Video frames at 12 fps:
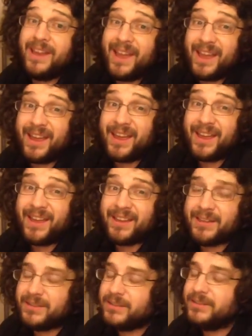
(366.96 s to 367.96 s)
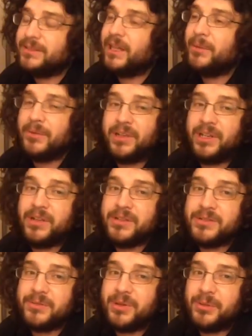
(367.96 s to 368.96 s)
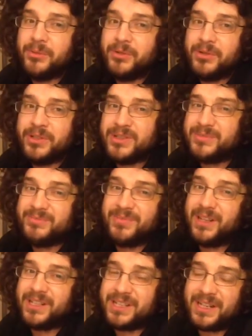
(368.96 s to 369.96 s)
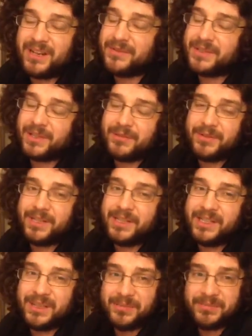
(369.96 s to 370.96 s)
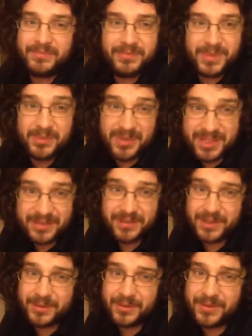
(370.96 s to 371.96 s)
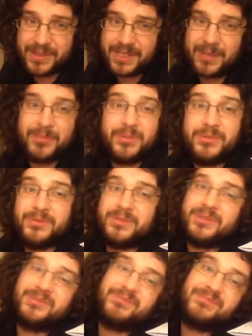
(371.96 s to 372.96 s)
yeah, I'm not going into it anymore because, like I said, I have to get really specific with examples, and